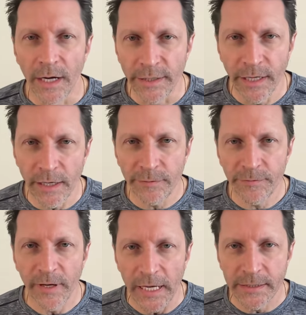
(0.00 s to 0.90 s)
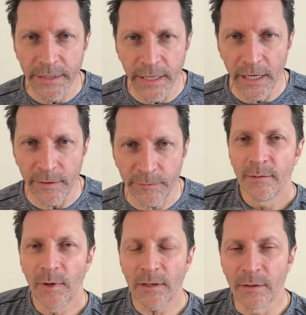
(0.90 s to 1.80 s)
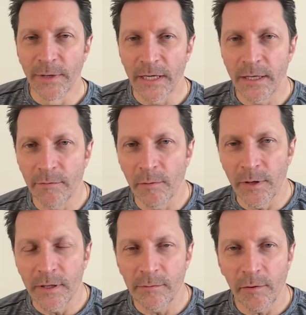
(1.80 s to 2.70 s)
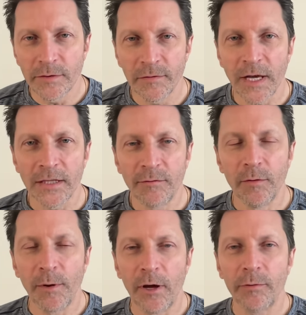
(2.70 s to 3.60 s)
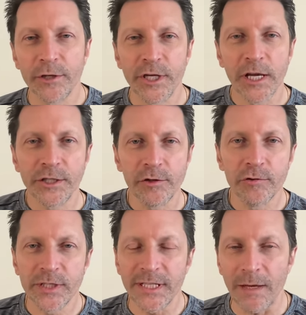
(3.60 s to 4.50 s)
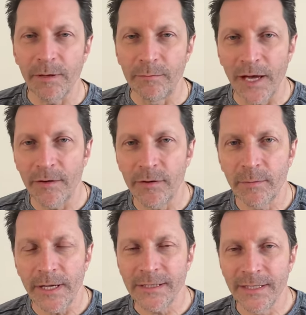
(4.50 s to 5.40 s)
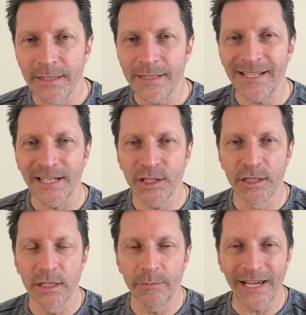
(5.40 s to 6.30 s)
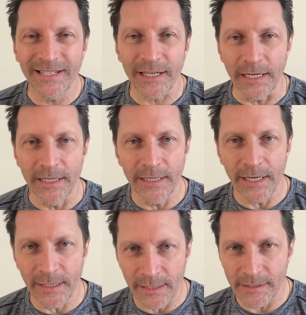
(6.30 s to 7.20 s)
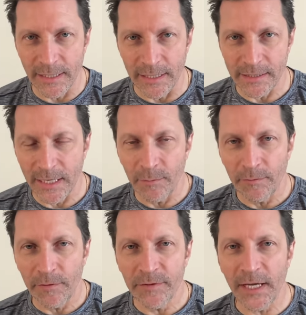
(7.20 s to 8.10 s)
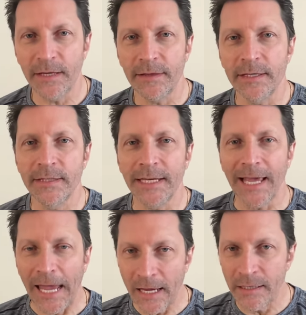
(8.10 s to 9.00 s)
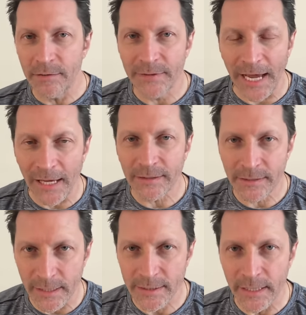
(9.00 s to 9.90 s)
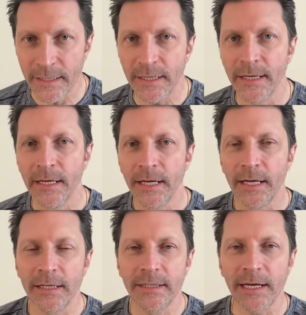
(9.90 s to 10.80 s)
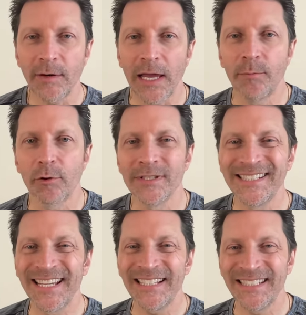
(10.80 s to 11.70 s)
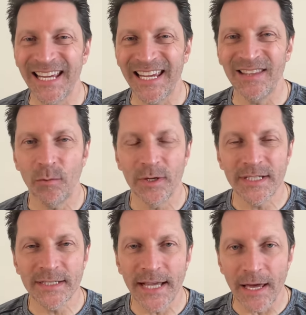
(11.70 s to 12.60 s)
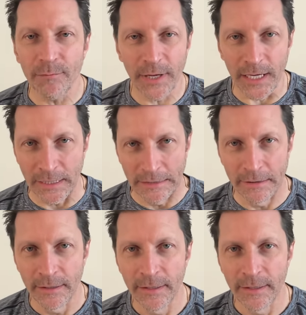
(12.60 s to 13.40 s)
Enough is enough. Welcome in, everyone, to the Voice of College Football. Appreciate you stopping by for the best in discussion, debate, and analysis. April 15th is the end of tax season. It is now April 16th. What does that mean?